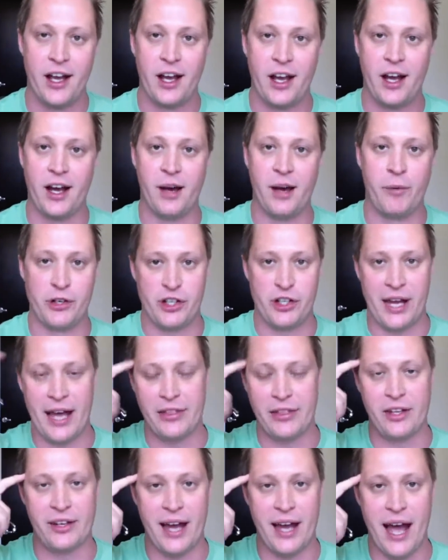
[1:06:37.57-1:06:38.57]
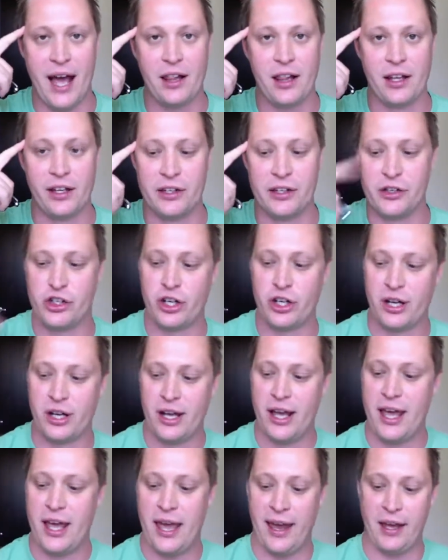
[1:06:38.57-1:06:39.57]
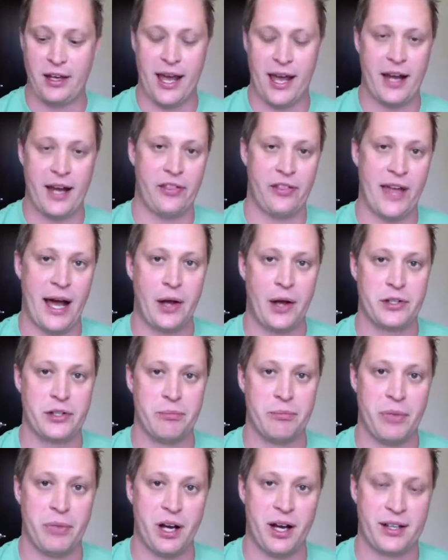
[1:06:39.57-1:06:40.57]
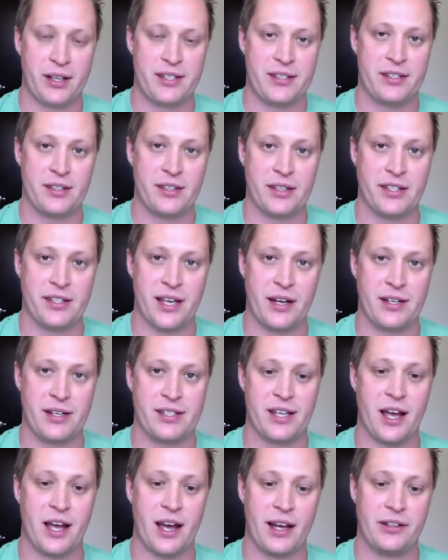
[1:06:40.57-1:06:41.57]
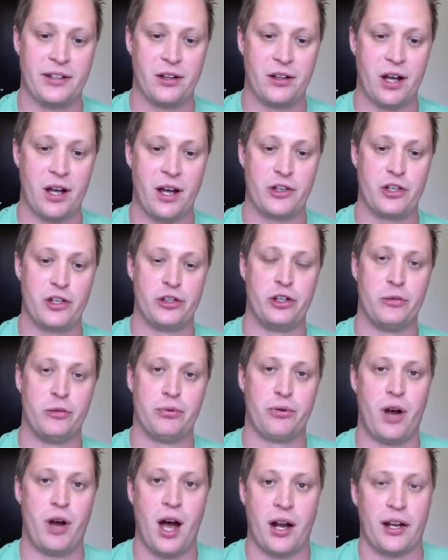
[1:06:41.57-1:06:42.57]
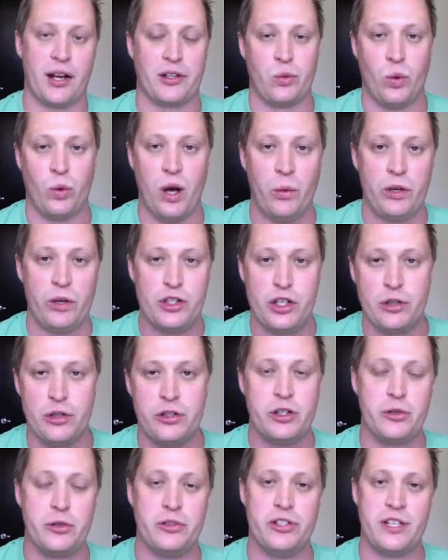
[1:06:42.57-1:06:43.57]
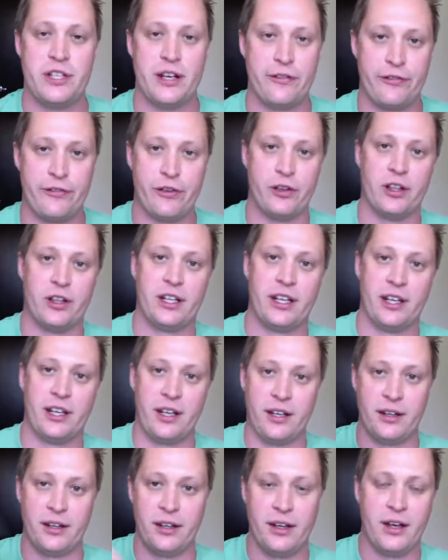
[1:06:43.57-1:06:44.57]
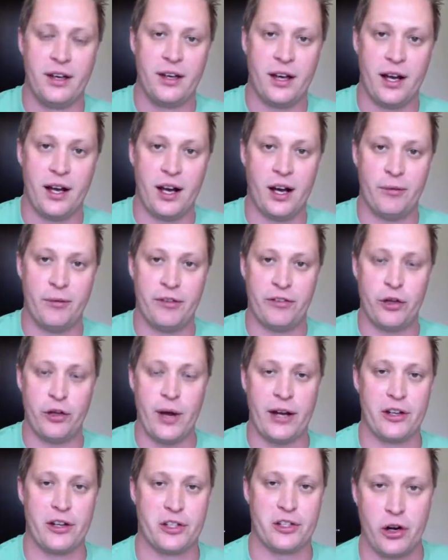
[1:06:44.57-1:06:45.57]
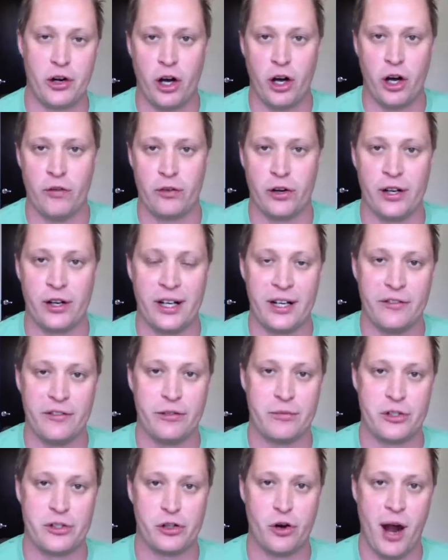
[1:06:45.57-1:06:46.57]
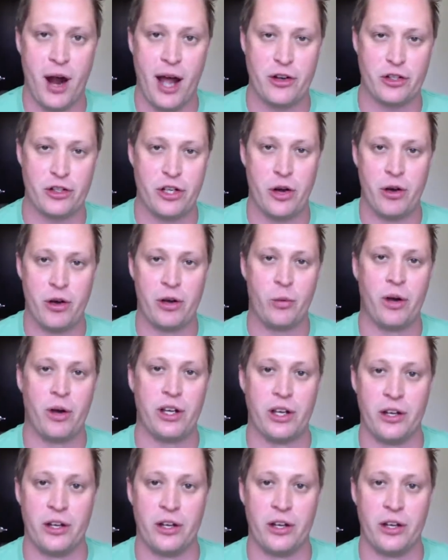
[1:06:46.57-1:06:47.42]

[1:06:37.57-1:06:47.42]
but you had the knowledge and you had $1,000 set aside to launch a new product, what would you do differently if you had to start over again from scratch, knowing what you know